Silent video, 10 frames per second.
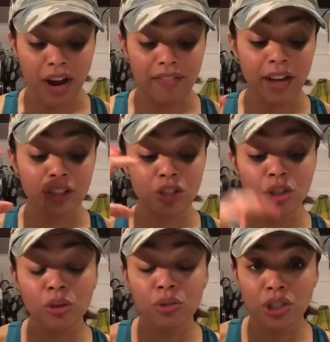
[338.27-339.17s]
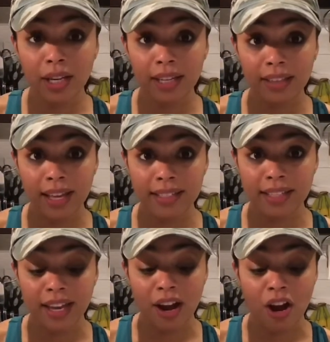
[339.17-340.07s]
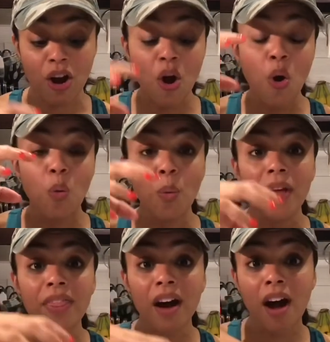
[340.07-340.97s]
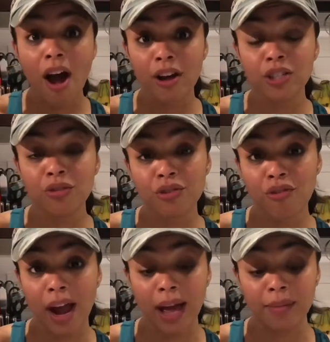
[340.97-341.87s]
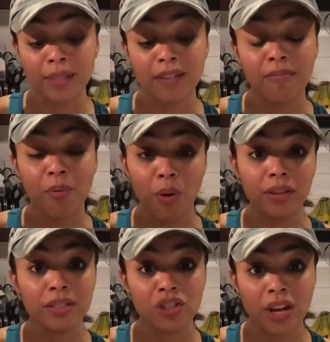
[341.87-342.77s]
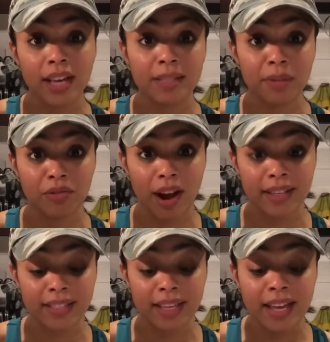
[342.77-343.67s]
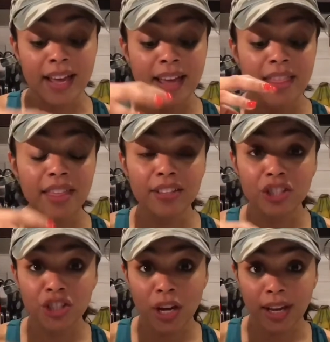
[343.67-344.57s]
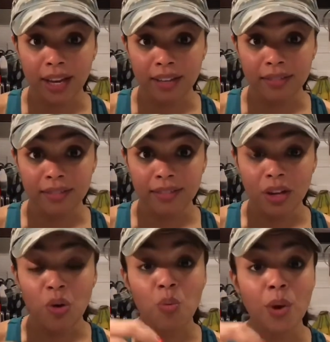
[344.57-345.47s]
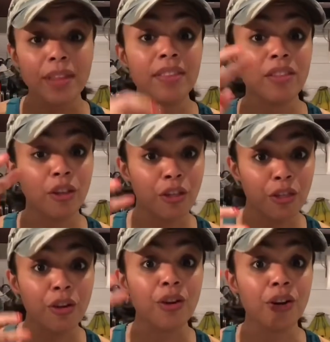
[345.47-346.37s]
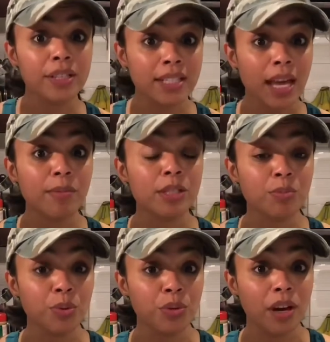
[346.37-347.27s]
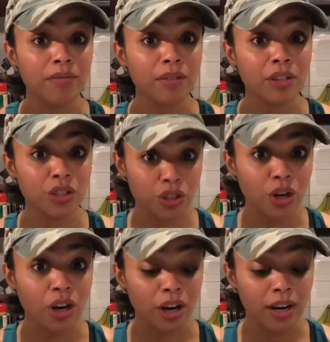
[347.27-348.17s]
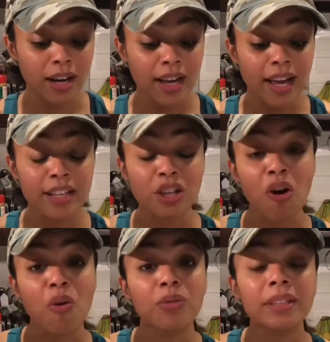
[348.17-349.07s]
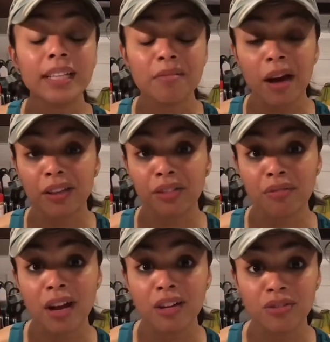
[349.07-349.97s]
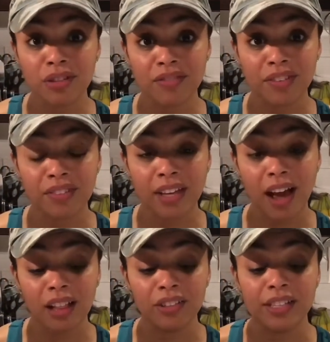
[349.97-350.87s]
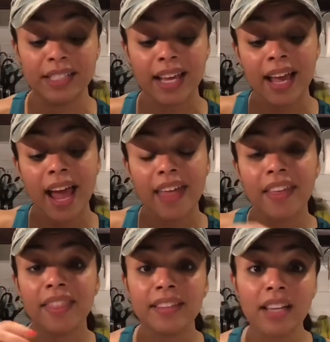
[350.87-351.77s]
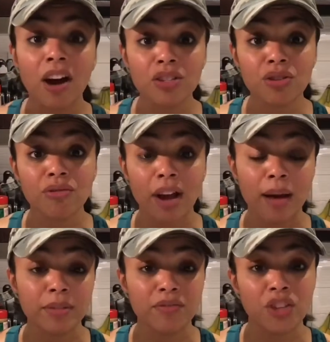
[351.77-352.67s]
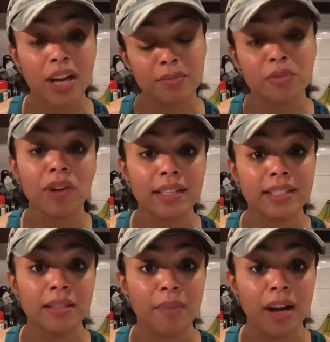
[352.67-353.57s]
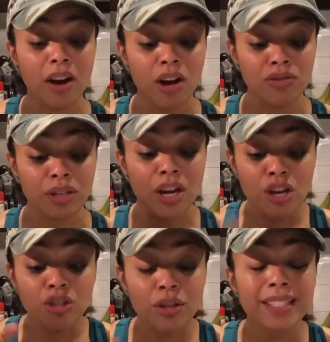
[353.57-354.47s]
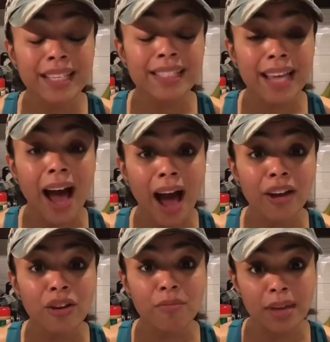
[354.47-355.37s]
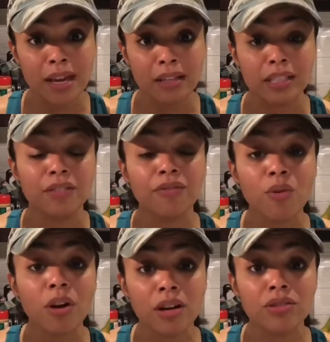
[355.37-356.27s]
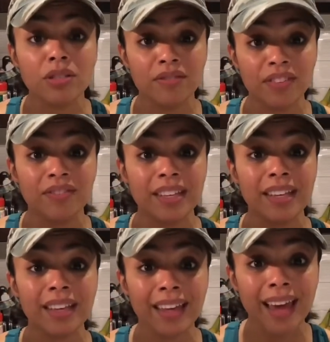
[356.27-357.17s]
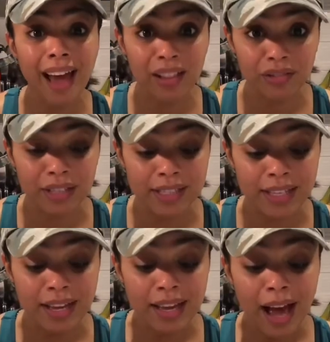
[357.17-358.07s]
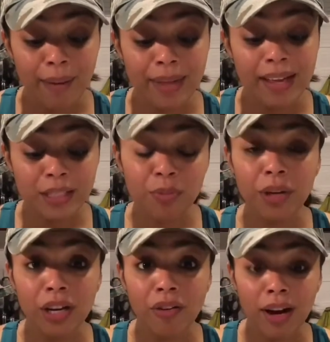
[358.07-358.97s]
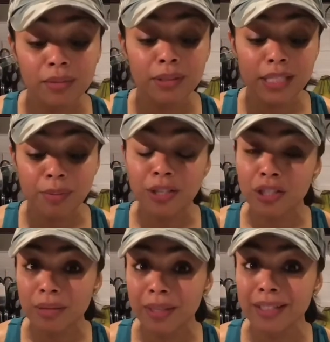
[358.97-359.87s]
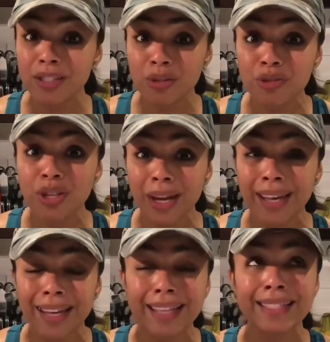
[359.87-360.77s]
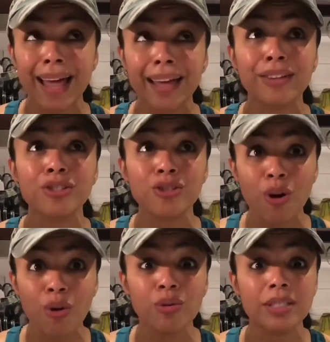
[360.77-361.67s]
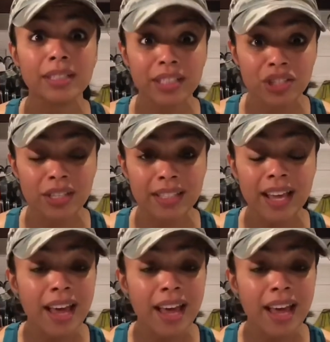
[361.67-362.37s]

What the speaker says: I've got 2 chicken legs in here with 100 grams of boiled jasmine rice. This chicken with the 1/3 tablespoon of sugar is only about 350 calories. And then this 100 grams of jasmine rice is about 100. So this entire meal is 450 calories. I mean, that's pretty incredible, especially because stewed chicken is like so delicious.